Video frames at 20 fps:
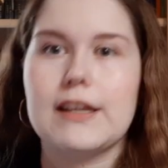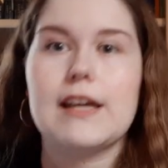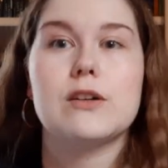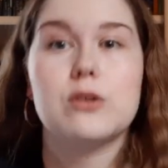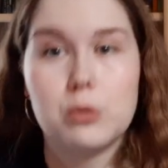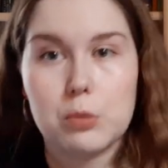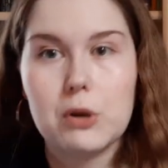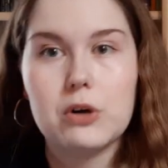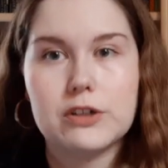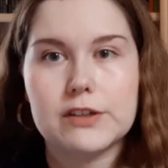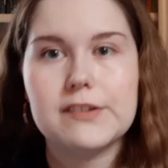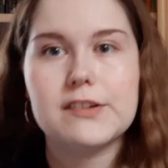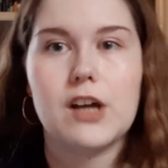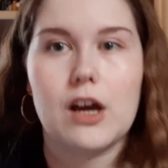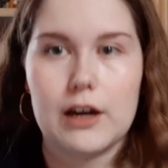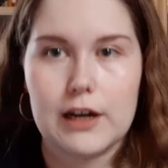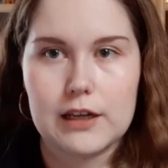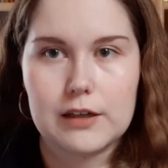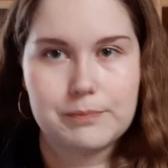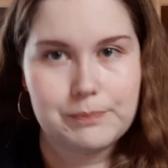That quote is
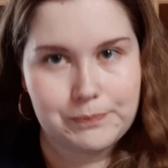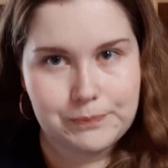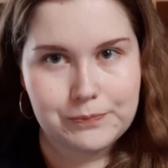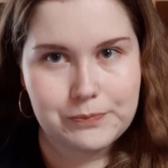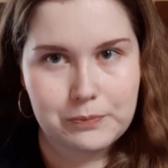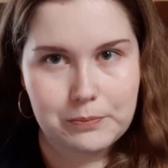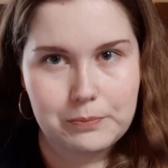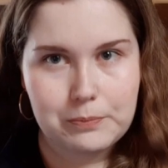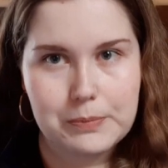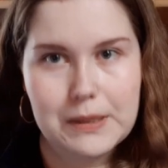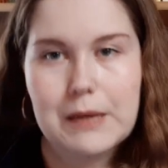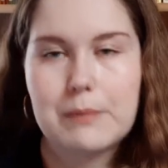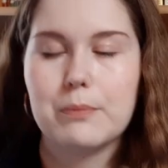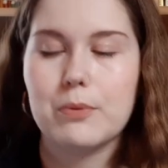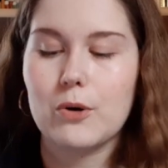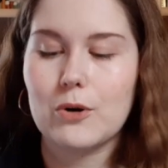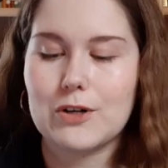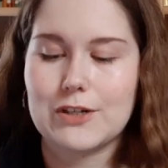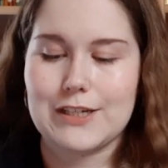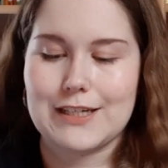gonna be
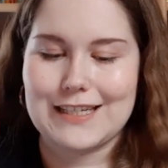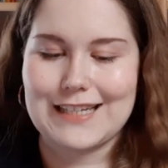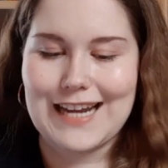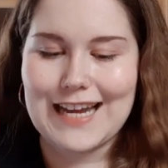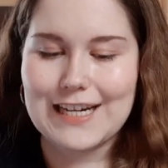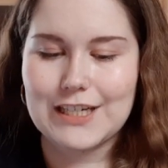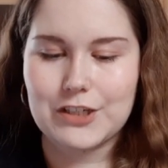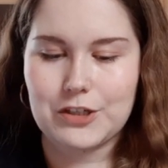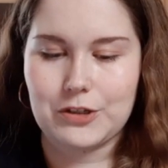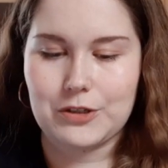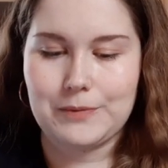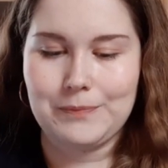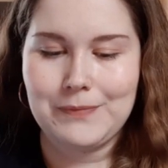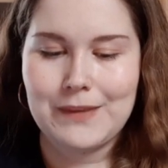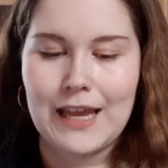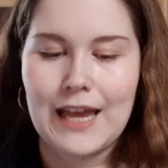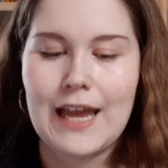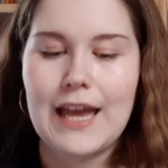important later.